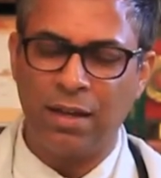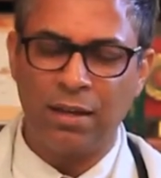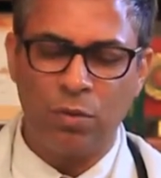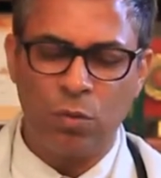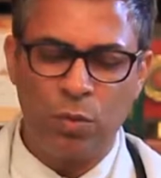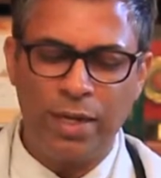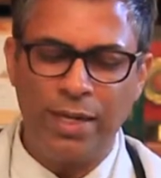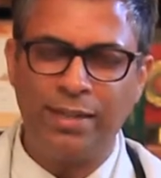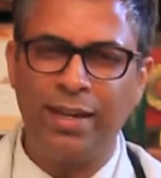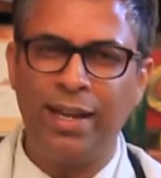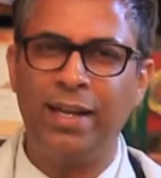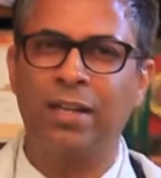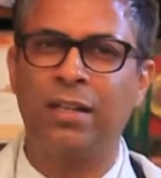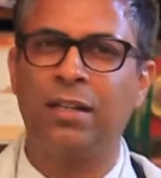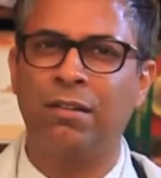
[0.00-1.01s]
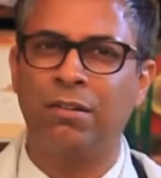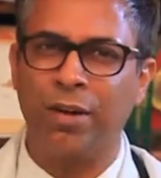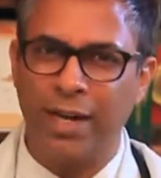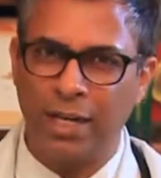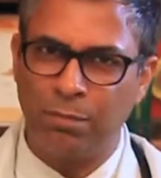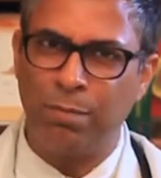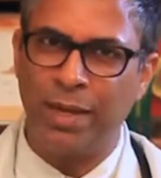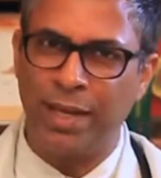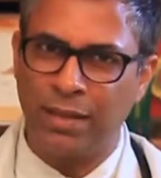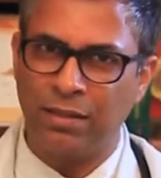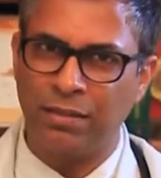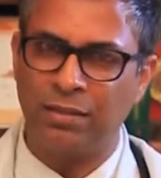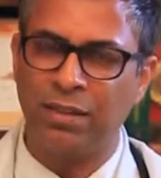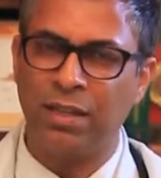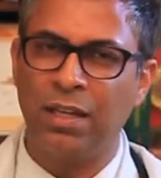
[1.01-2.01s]
We take great
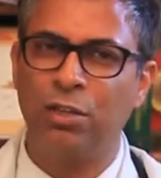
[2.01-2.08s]
pains